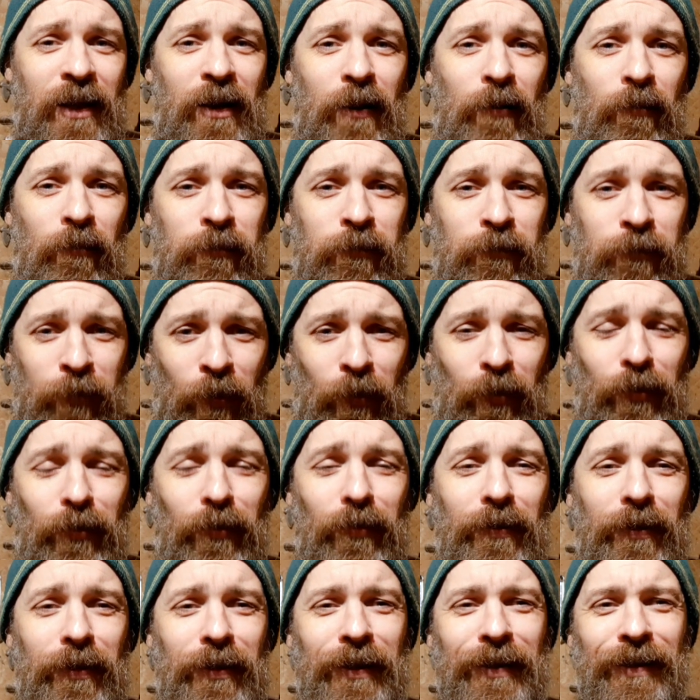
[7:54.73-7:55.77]

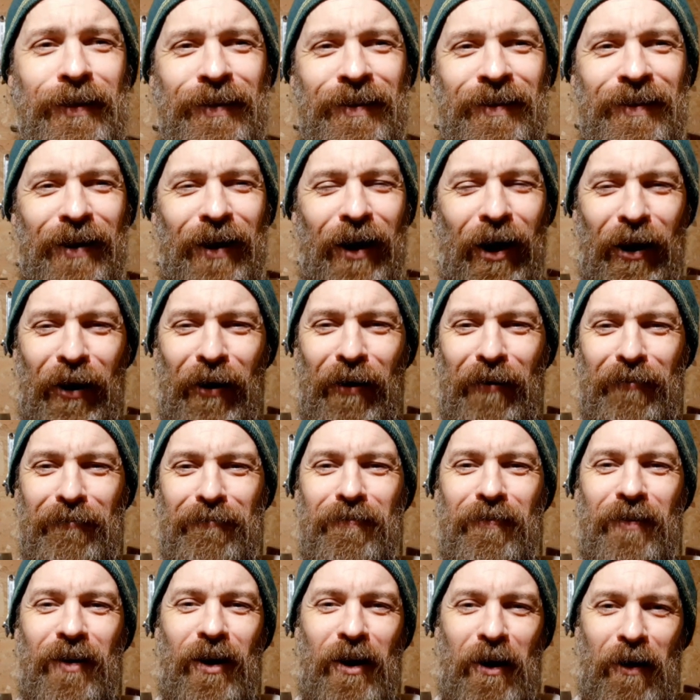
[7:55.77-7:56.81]
full of
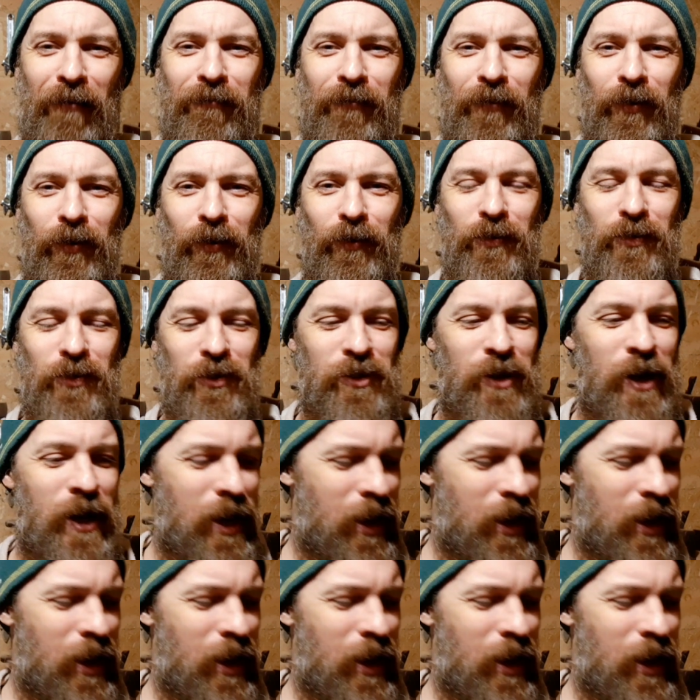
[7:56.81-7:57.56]
offcuts,